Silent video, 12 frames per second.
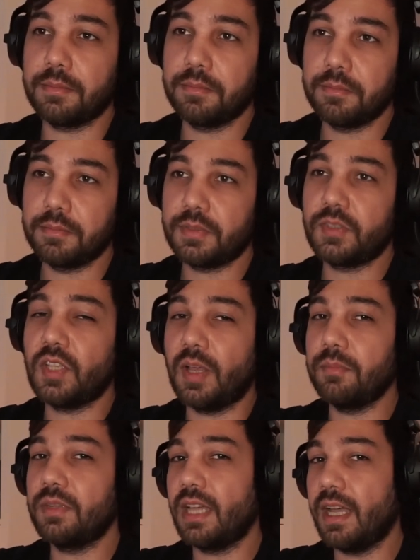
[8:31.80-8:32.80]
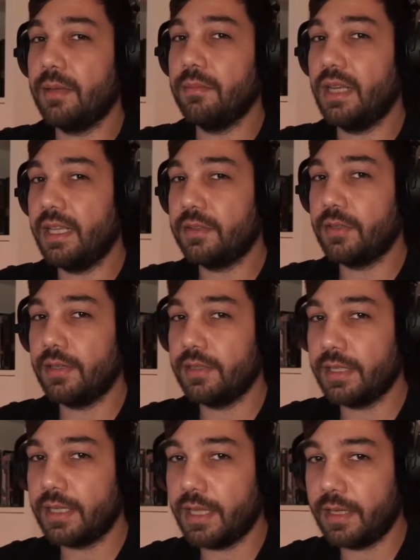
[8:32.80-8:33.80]
sometime later in
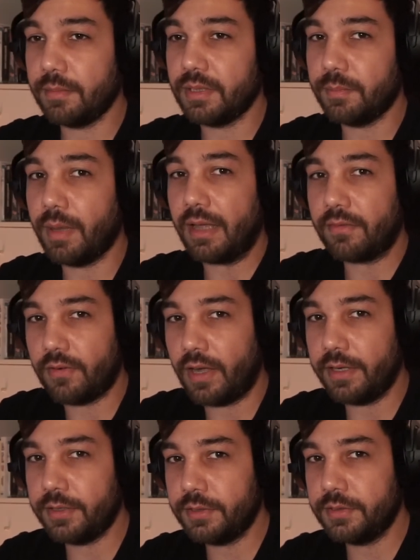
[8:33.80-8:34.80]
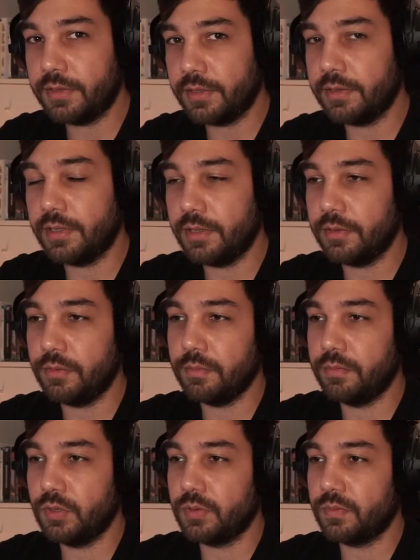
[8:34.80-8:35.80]
the game it backfires and then you
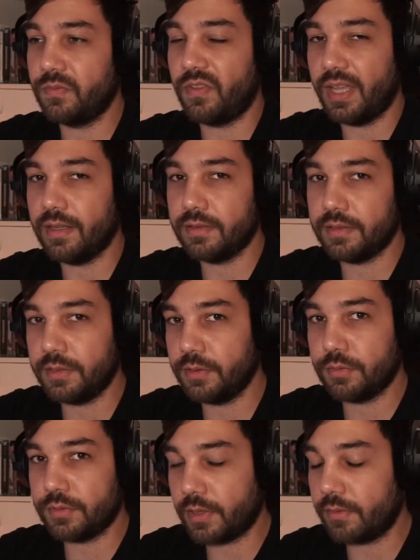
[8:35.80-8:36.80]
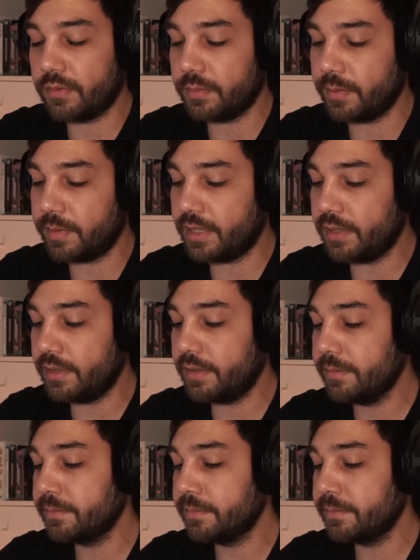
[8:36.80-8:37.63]
just fail and need to start from the beginning.